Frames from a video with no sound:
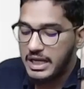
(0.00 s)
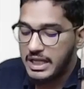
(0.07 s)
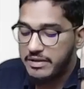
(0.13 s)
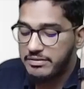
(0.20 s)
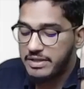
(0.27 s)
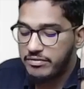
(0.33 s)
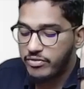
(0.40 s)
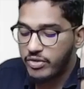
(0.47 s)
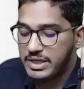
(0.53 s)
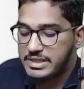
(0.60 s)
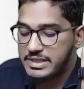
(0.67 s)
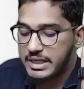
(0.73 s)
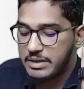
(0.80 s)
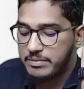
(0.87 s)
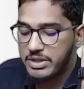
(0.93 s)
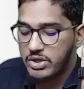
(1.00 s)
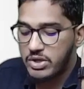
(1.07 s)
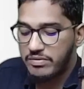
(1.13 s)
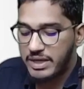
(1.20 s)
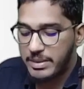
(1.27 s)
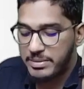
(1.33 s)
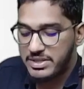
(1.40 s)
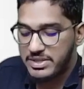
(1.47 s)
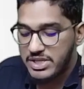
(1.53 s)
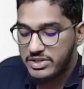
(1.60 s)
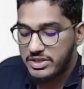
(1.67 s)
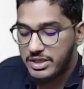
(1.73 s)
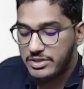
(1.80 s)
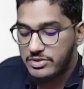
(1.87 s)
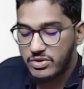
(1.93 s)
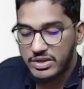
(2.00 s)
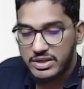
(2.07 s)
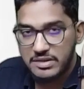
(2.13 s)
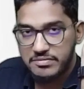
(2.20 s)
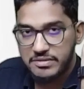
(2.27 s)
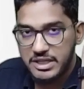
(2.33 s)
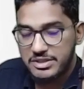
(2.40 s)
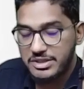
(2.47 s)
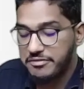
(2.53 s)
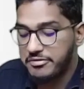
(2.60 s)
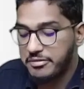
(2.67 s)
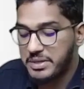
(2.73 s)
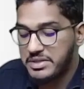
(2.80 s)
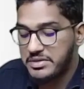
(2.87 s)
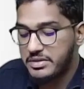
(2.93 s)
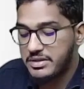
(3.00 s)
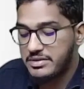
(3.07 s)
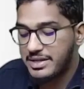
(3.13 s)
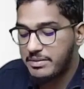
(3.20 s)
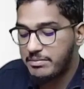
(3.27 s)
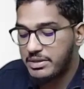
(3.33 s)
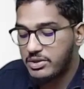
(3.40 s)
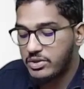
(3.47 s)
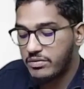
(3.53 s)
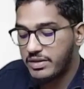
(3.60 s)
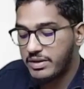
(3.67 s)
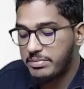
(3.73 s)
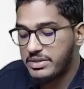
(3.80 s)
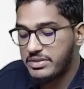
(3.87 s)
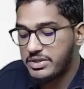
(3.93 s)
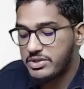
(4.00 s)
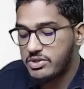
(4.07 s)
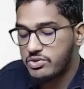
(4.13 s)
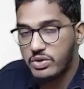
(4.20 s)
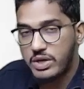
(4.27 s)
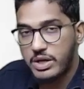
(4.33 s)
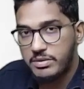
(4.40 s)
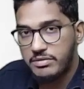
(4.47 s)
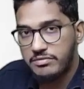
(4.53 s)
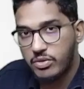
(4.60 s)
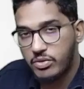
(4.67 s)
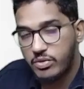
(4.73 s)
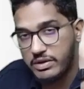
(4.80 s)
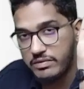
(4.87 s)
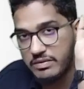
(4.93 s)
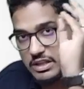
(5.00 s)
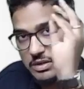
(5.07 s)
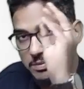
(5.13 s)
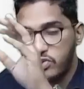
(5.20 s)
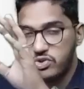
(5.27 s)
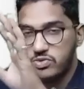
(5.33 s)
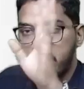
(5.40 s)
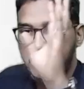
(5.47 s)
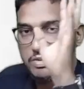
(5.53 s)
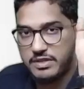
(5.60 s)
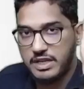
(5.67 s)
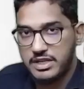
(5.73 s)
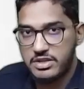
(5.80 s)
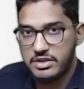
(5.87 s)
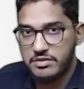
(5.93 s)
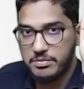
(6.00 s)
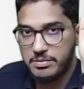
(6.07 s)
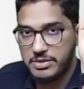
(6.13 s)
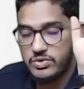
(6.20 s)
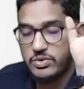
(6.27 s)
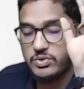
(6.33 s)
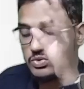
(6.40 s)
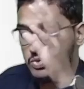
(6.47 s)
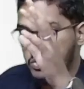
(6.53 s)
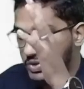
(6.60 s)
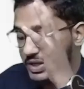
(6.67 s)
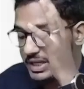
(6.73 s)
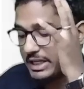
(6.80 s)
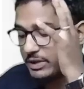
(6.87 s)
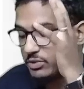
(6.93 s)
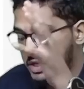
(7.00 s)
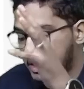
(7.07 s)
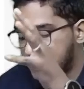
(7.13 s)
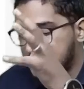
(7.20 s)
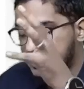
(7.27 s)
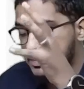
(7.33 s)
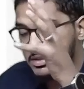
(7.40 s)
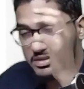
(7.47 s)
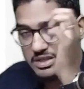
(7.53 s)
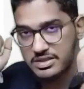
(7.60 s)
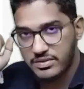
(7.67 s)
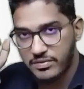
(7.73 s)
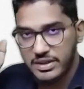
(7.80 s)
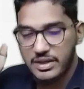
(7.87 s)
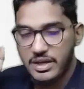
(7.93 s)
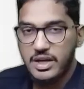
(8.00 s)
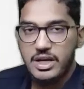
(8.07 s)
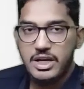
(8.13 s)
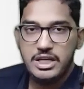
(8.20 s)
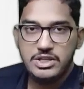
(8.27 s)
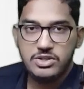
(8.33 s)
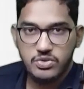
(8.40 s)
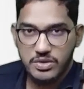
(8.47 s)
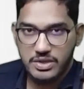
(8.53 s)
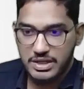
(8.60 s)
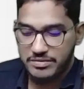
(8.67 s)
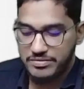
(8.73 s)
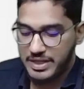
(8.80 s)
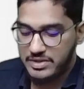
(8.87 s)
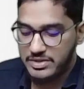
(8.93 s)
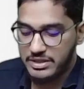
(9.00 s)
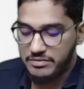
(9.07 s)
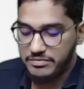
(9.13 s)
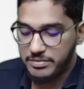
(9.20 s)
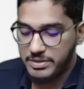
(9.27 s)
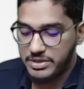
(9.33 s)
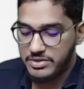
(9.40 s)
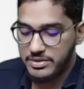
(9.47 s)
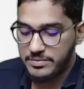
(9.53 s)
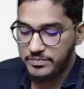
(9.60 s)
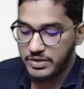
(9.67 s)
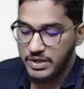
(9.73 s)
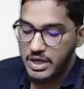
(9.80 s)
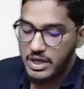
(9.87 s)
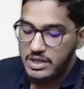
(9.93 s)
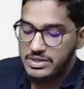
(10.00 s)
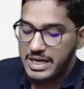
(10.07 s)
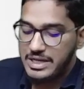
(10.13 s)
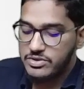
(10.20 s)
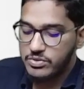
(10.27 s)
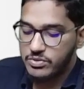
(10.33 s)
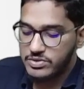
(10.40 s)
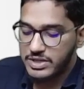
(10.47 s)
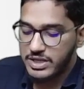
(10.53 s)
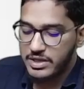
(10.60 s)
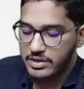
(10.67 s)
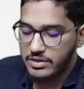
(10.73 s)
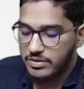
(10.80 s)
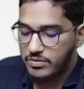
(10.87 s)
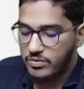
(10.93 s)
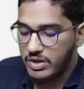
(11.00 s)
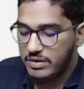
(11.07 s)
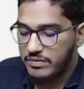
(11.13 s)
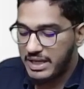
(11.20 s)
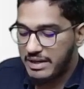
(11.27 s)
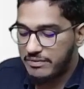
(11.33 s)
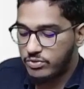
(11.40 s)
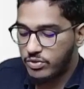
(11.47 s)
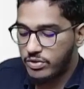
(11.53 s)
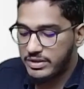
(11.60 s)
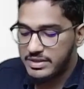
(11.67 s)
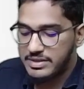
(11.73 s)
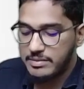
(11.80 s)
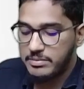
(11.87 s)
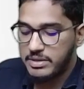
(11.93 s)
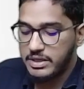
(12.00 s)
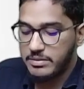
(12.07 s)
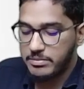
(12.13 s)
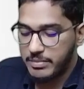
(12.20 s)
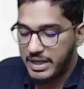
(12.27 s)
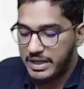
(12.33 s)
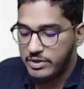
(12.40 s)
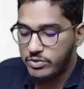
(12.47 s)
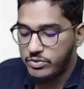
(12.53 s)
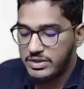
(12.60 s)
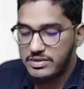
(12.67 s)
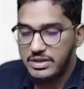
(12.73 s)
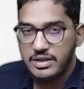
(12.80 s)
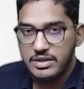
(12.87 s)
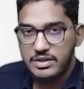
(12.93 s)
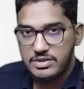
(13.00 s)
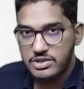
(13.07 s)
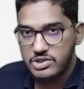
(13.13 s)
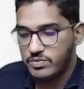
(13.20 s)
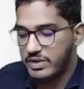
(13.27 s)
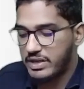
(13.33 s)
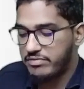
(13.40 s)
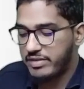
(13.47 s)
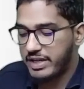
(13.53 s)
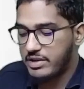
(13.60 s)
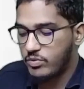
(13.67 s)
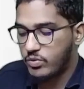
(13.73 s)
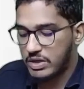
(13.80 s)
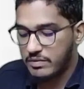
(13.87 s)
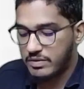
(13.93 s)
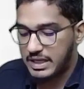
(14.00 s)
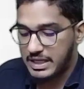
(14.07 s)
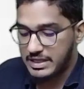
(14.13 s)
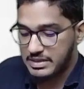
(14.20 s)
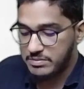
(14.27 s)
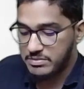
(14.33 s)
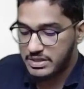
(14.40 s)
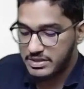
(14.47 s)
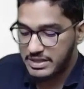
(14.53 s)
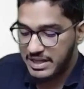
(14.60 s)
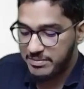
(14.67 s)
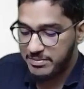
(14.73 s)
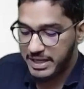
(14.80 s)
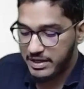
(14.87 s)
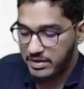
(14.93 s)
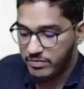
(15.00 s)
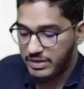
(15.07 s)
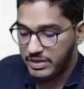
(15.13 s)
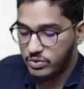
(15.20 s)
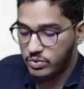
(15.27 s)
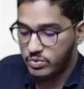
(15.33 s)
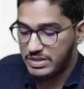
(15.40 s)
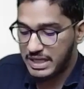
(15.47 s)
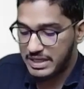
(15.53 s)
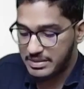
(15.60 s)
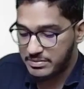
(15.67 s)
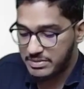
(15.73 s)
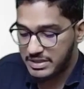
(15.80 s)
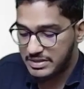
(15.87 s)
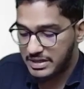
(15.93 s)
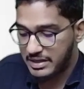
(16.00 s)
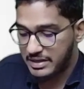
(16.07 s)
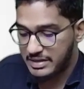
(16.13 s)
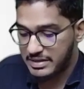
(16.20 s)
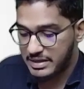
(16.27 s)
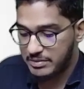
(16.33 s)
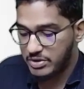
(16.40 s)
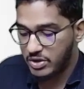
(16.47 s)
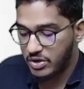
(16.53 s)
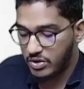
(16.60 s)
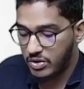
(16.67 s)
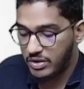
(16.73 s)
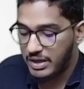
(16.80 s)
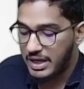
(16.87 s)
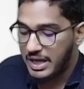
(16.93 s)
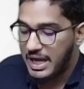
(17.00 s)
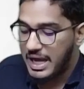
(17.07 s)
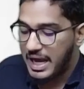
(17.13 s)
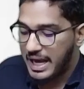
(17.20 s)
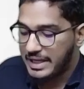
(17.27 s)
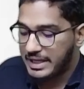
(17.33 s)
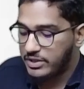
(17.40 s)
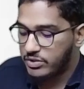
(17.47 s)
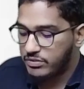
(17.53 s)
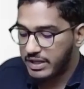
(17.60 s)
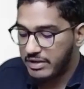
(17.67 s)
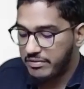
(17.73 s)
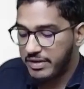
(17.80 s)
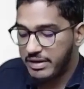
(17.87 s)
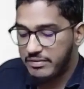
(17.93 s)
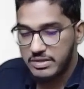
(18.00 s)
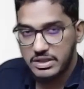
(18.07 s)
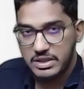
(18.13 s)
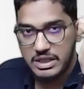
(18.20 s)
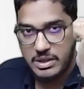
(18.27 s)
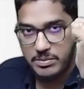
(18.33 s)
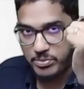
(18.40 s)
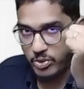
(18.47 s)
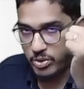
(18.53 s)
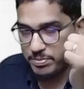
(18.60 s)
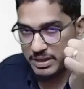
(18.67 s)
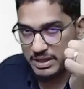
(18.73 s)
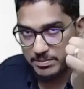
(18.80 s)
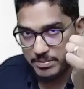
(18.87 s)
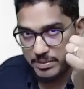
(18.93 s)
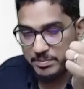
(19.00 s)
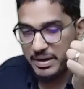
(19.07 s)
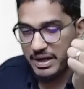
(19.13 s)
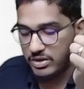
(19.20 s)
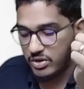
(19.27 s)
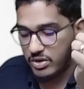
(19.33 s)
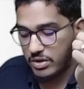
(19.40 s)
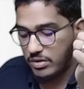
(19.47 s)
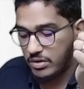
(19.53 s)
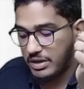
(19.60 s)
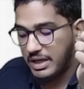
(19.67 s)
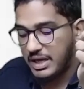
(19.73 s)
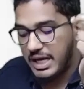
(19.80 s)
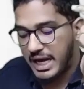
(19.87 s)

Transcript: Like if they're following certain method of depreciation in historical financial information, the same method of depreciation should have been followed even in the prospective financial information also. So I need to check consistency with historical financial information. So as you could see here, whatever I have told you in the summary, my duties are just verifying whatever assumptions they have made, whether those assumptions are reasonable or not. I need to verify whether they're properly prepared or not.